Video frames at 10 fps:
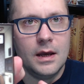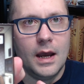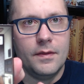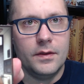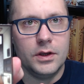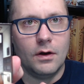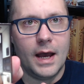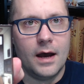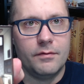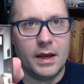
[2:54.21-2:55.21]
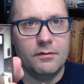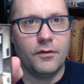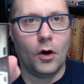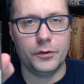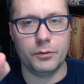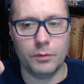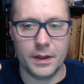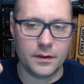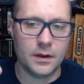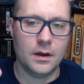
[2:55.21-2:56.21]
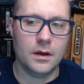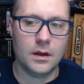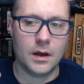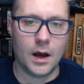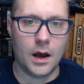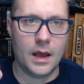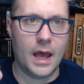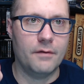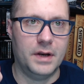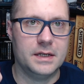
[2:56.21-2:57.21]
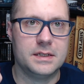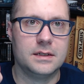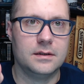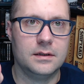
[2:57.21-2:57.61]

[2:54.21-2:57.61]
And then you'll have a vault with evidence.